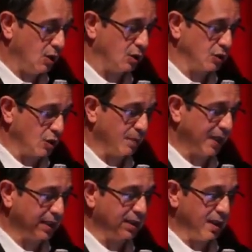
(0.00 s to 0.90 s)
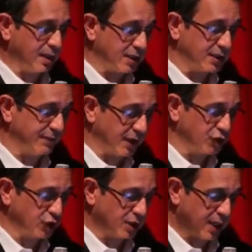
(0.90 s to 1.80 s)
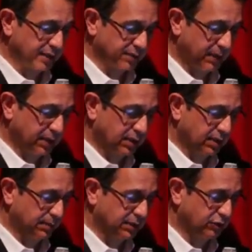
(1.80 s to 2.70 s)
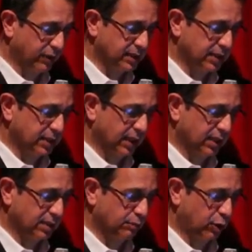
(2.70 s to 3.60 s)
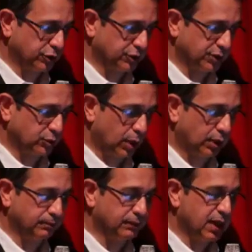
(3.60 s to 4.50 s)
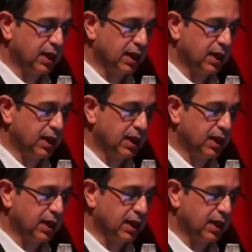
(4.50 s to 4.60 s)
autonomic dysfunction has been demonstrated in POTS as well.